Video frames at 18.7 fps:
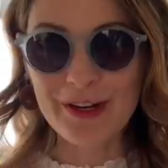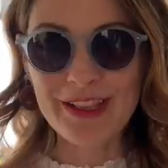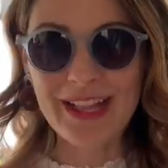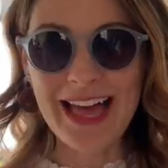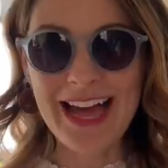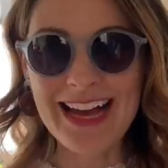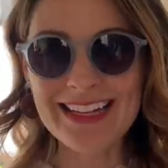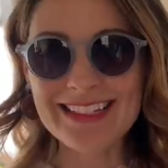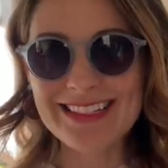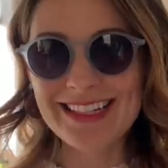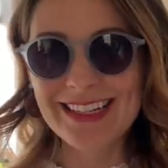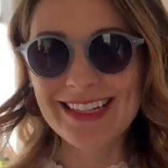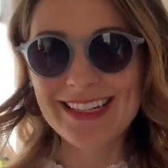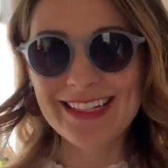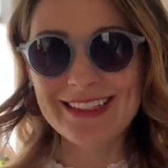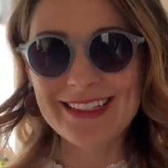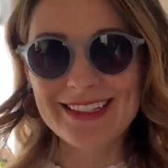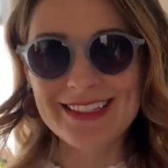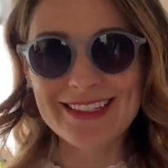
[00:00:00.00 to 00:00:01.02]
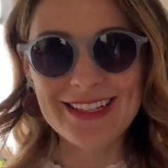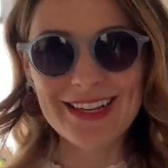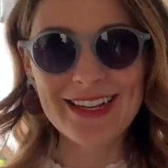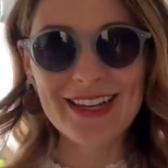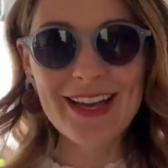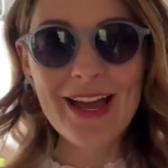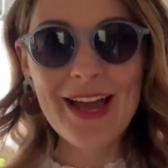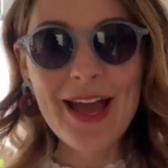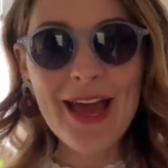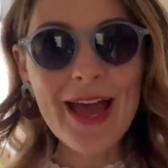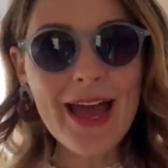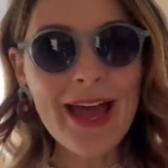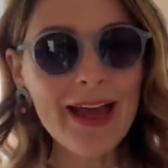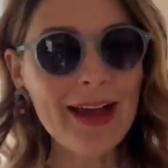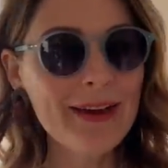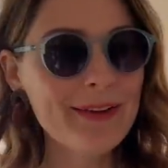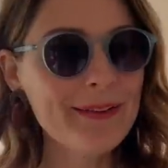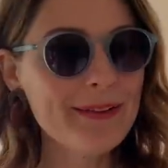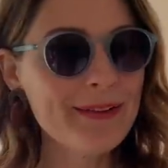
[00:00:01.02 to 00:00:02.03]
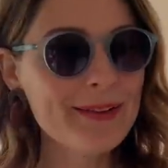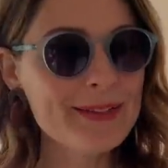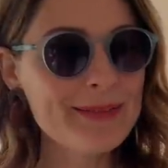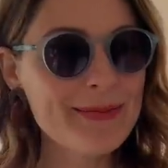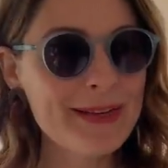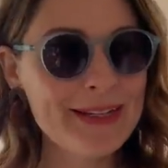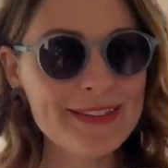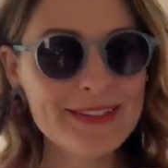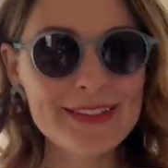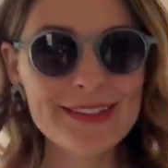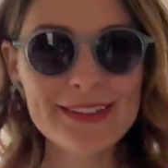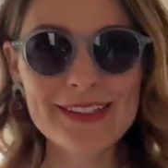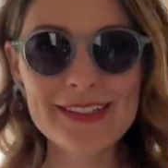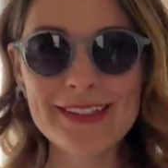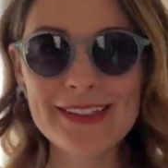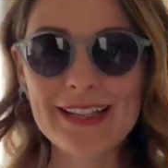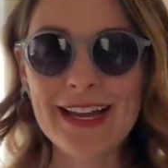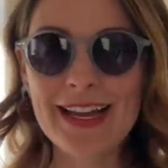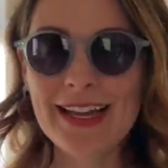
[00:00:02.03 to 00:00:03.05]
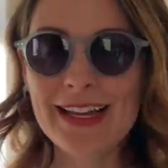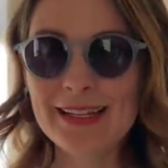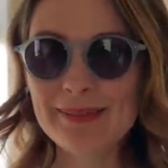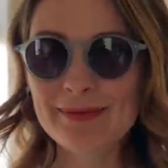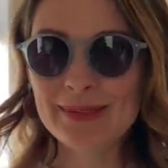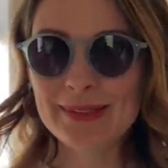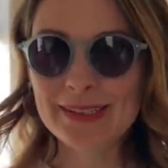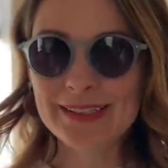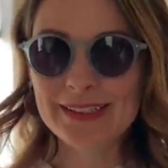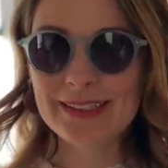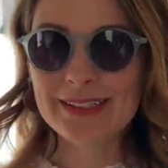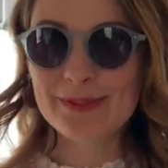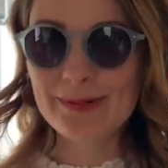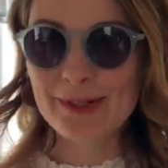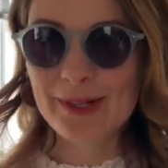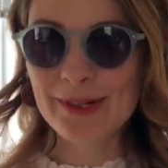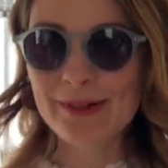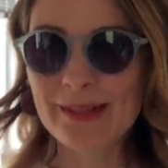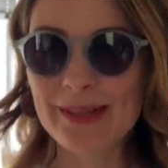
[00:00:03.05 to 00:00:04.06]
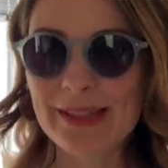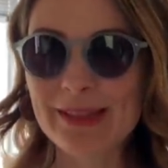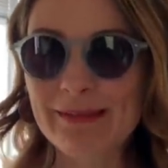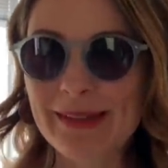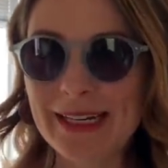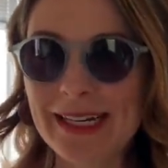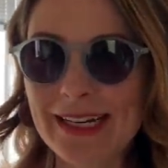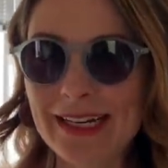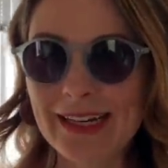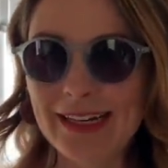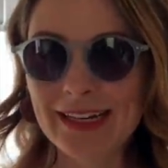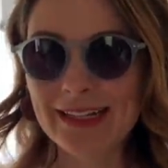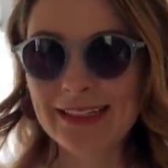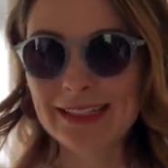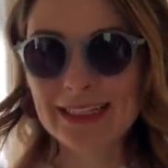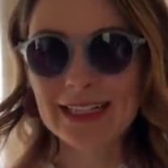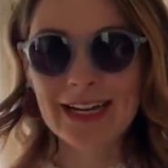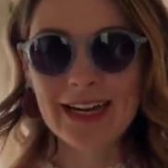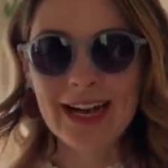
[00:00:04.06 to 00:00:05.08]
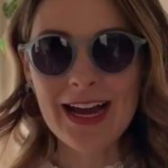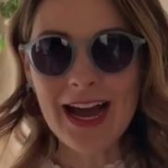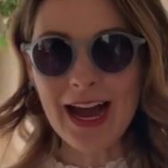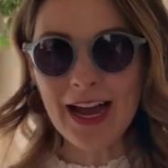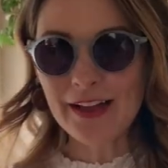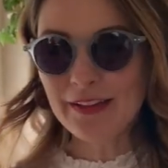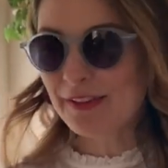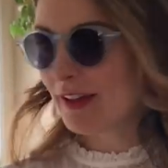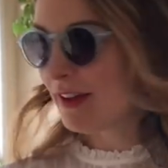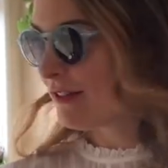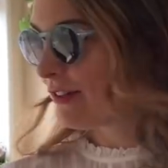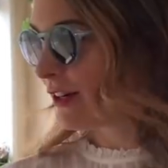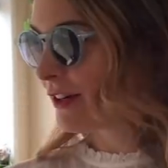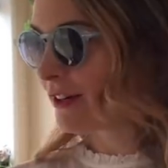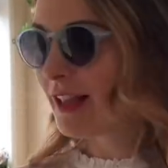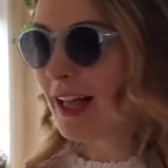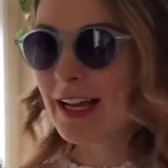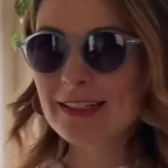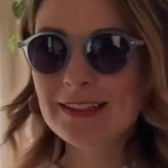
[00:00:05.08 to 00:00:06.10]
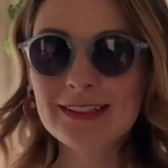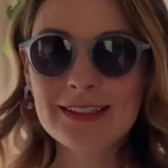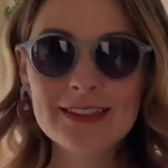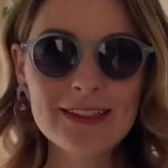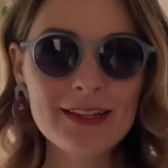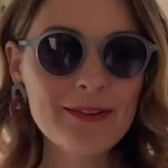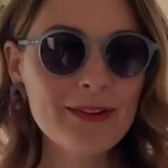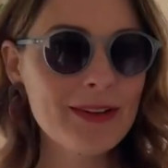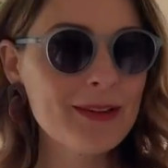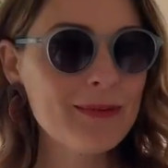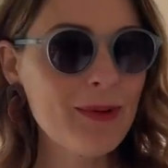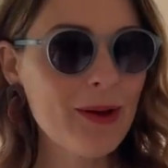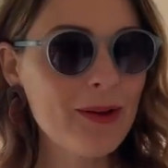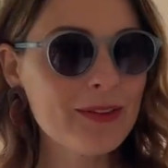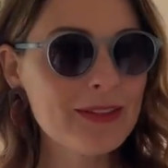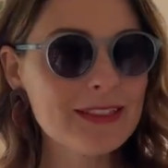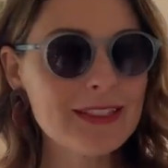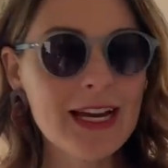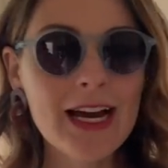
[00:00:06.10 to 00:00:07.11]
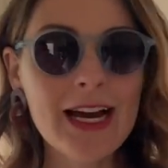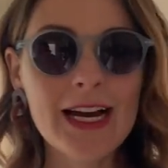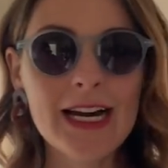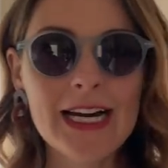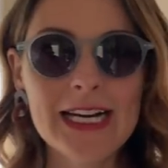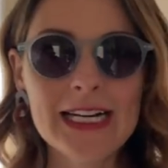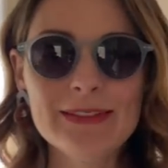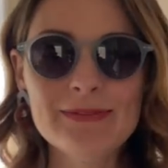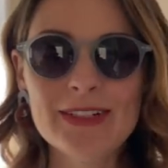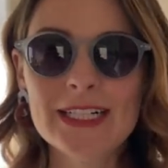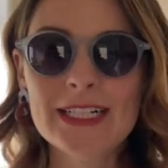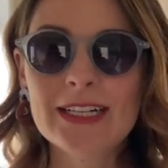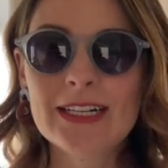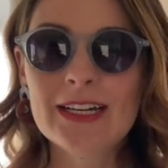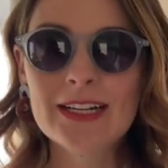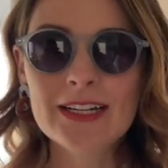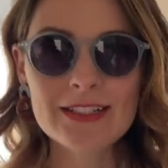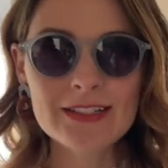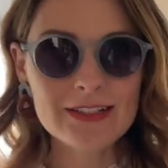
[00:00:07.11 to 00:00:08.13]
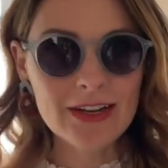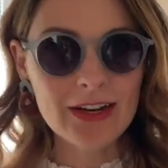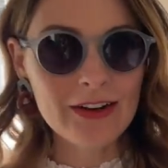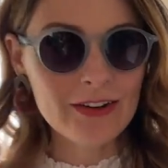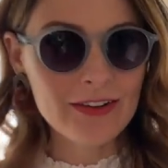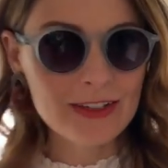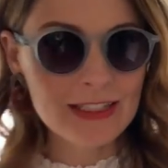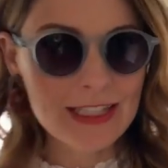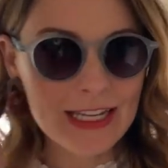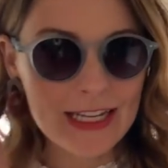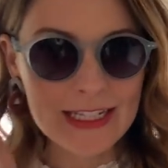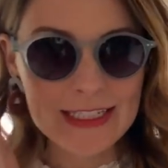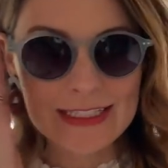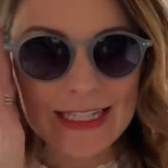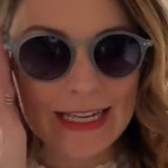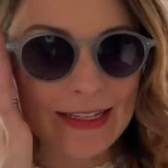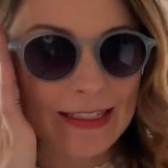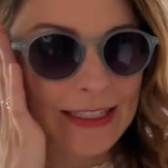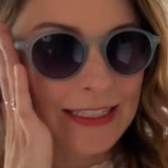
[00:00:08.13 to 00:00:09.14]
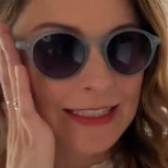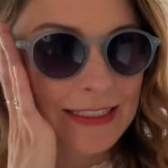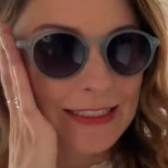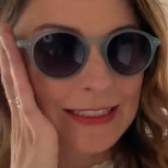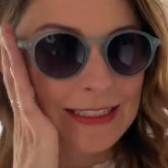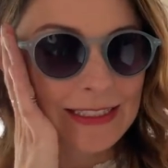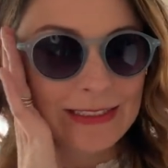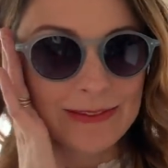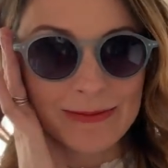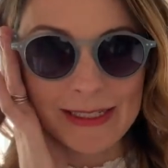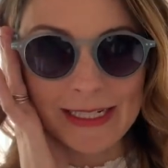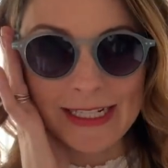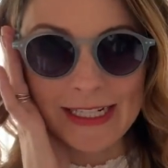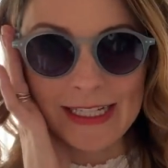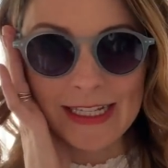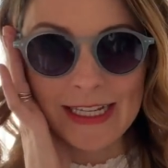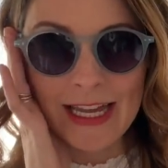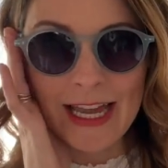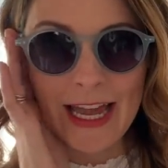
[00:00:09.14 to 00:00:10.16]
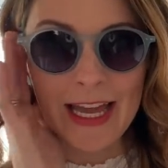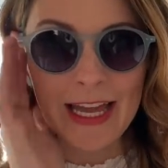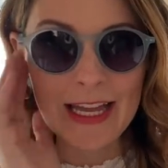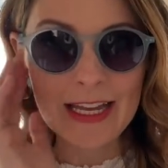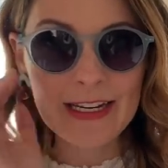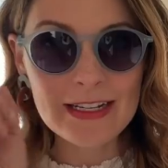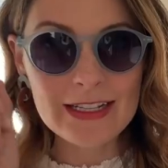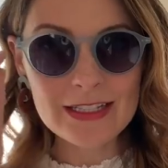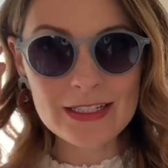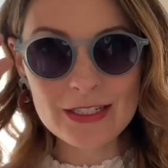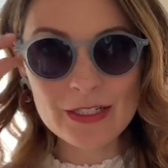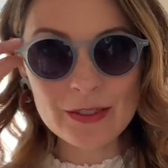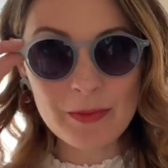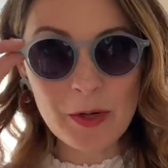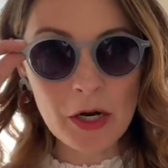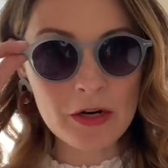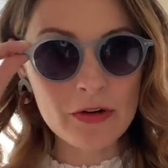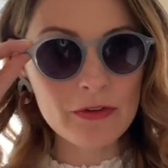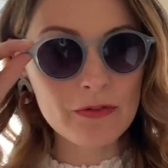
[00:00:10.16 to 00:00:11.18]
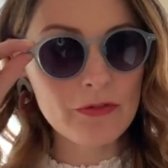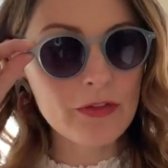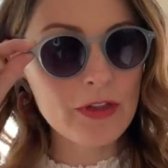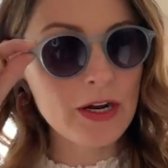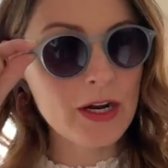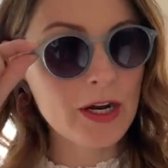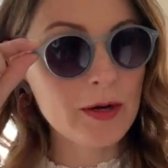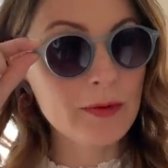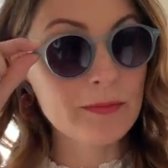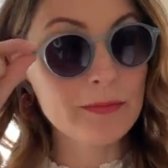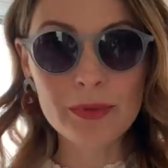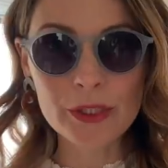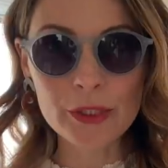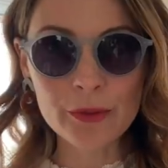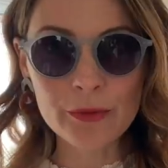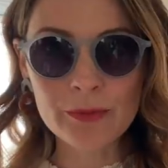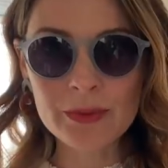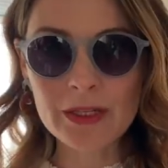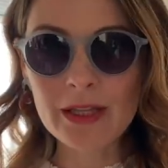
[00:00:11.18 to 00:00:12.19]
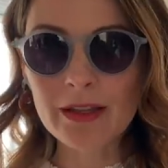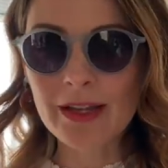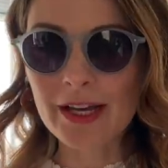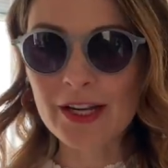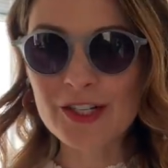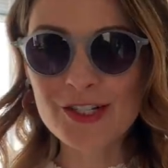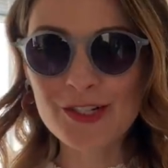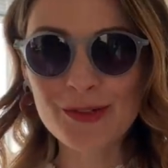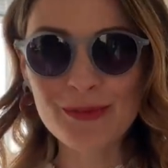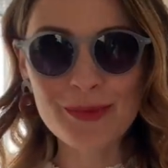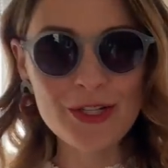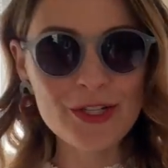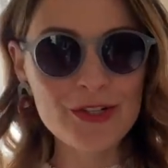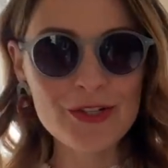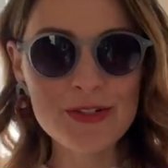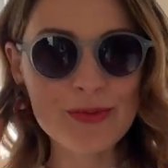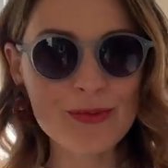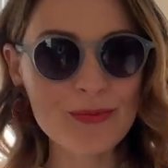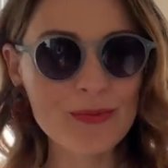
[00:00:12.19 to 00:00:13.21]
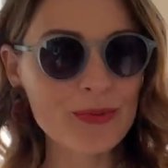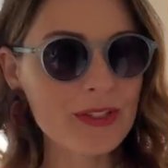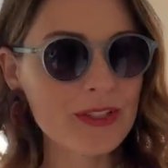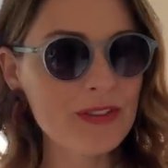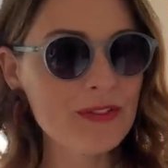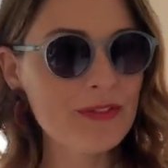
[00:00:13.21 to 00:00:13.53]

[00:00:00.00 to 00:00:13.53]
glasses and was basically like, please work with me. I love your glasses. I wear them all the time. So they sent these to me and this is a part of their Bloom collection, which is really